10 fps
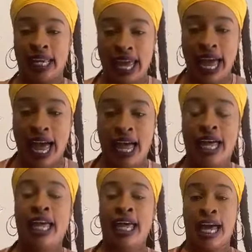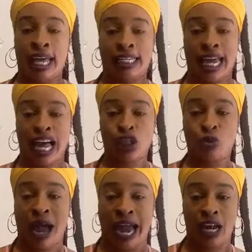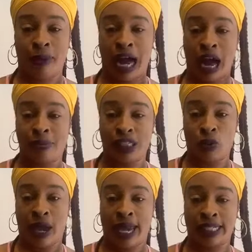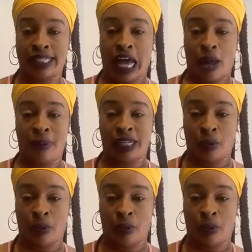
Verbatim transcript: yeah. And that's why the Bahamas the way it is now,